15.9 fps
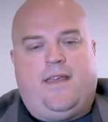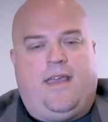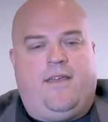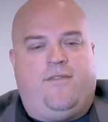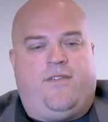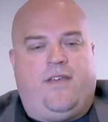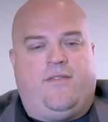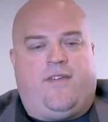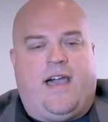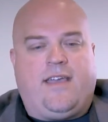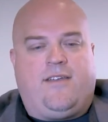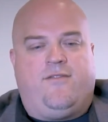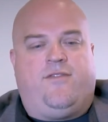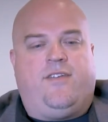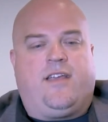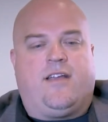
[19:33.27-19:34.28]
If, if I
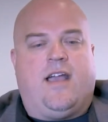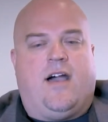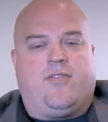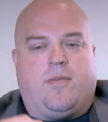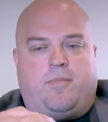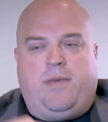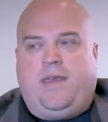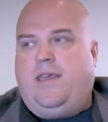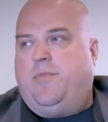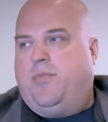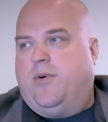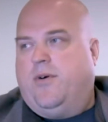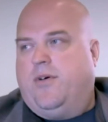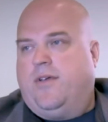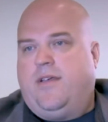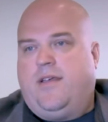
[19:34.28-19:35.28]
could figure out the
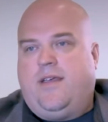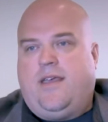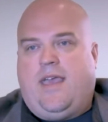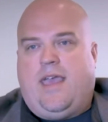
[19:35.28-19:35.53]
people